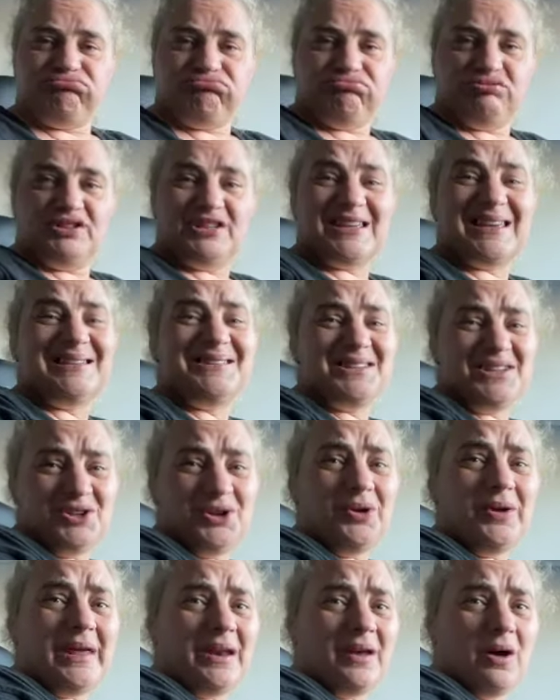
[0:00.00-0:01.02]
to continue
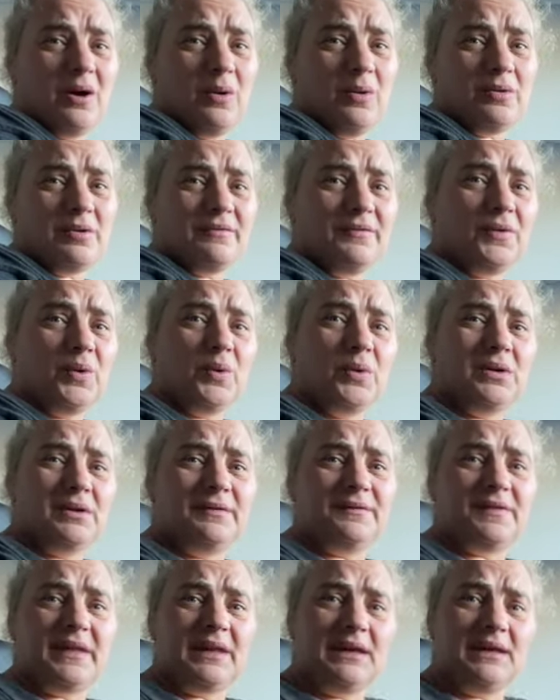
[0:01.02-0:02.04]
getting hold of all
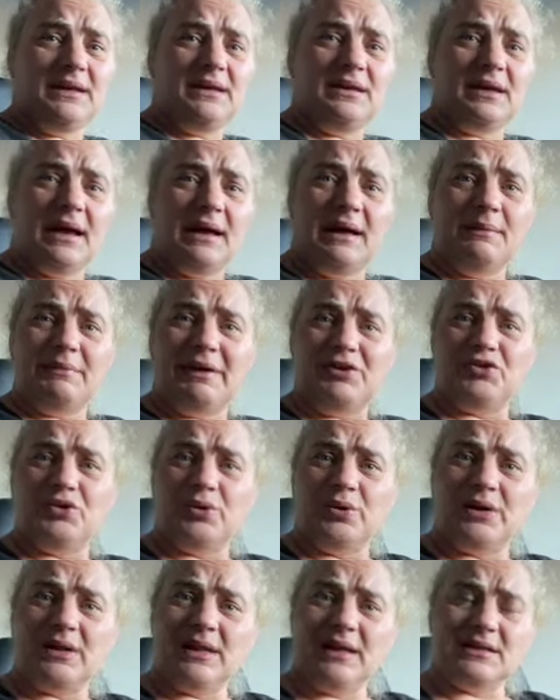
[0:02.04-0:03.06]
of the
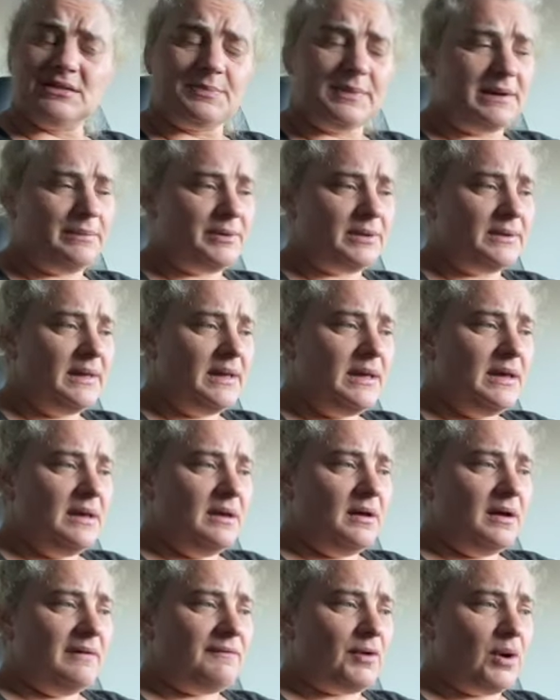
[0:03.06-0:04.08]
mentor class people.
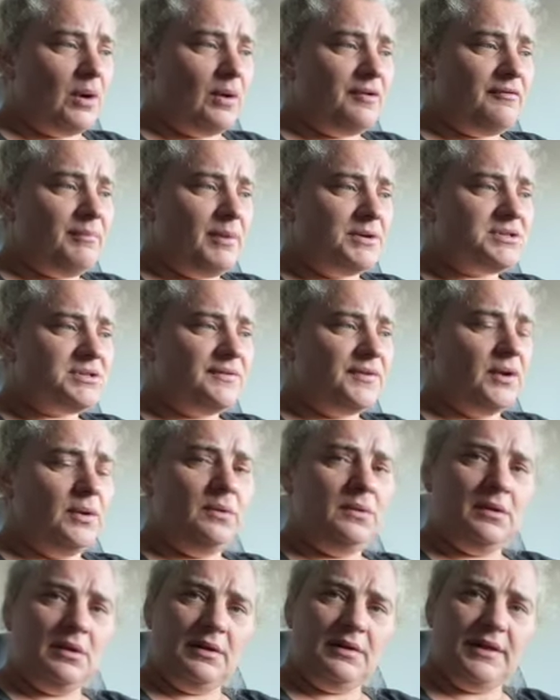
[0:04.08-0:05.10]
Got hold of most of you.
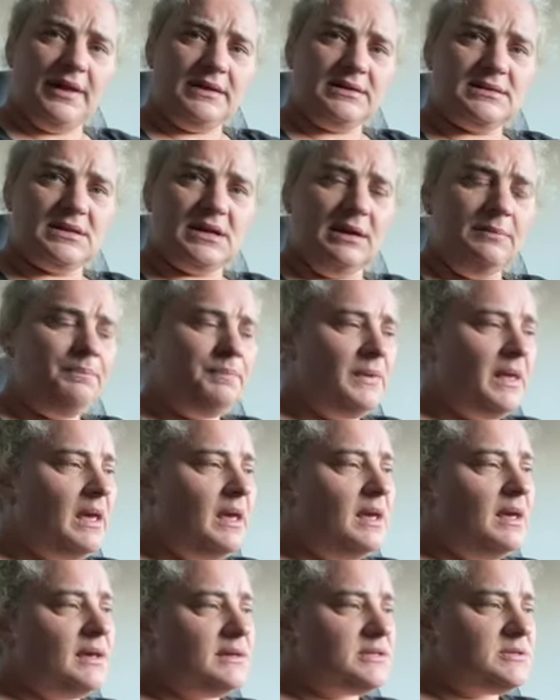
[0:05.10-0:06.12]
Thanks, team.
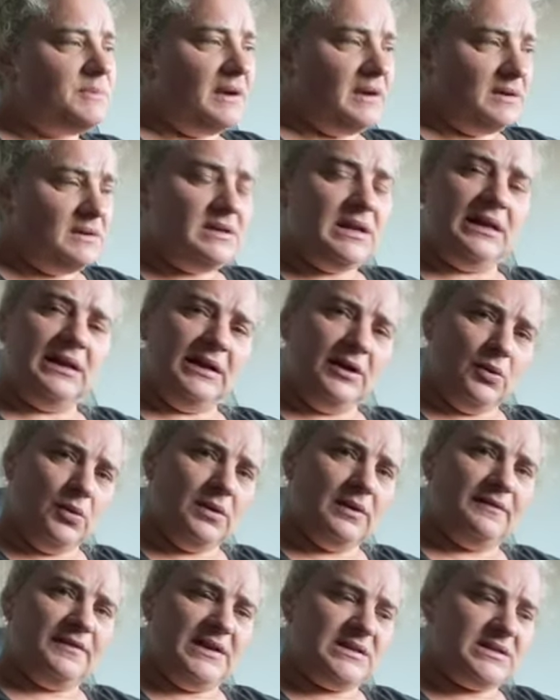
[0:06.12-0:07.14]
Spent nearly all
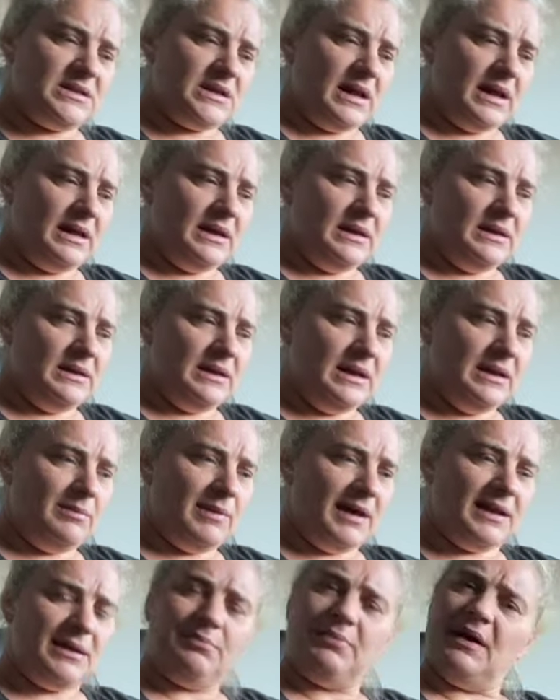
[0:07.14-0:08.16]
of yesterday
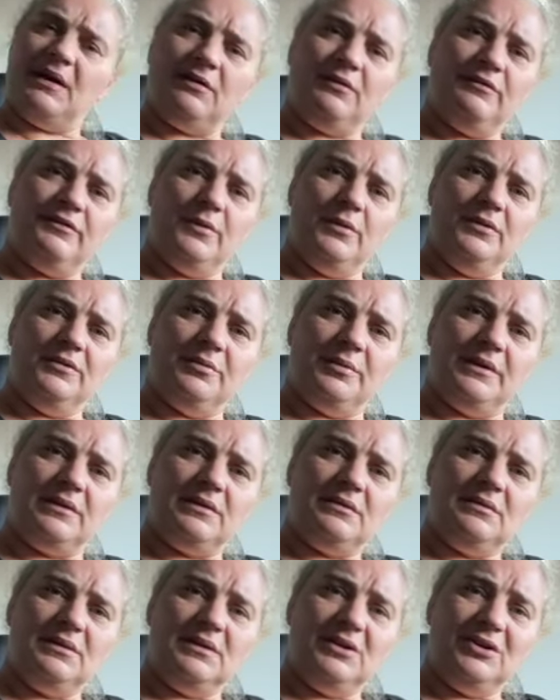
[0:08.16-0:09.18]
emailing back and forth with
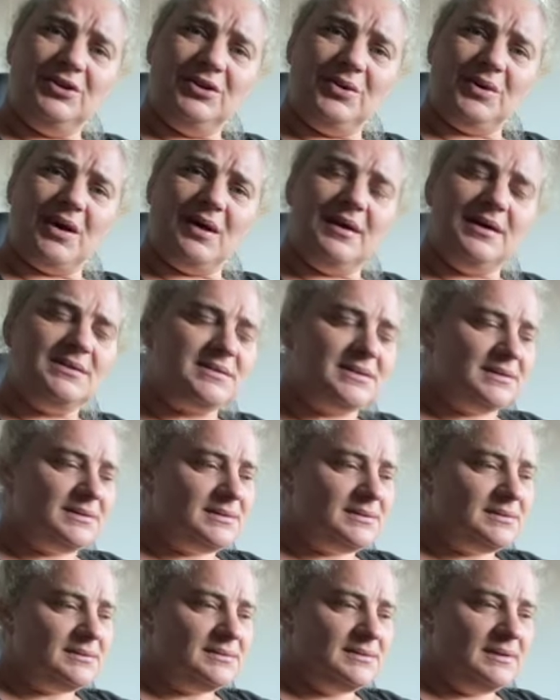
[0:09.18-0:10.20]
you guys and
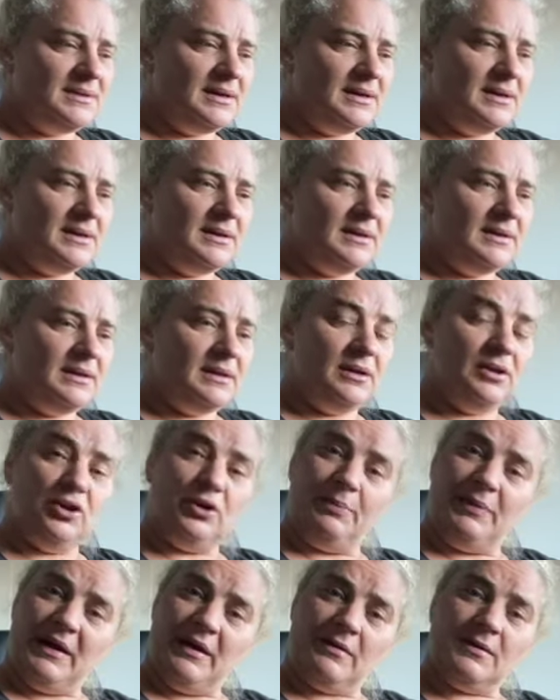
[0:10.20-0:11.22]
your
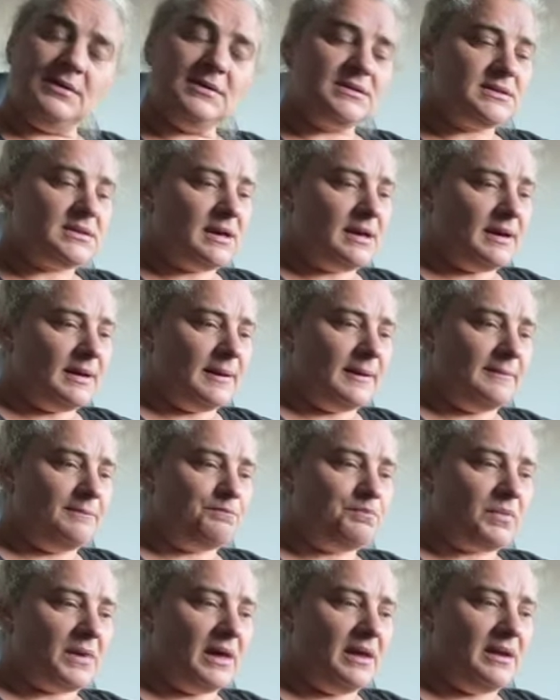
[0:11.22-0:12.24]
parents. And
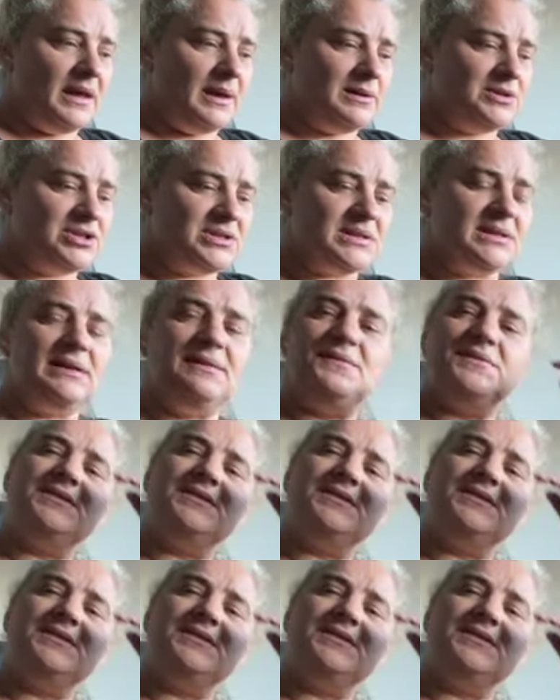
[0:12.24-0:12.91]
now it just leaves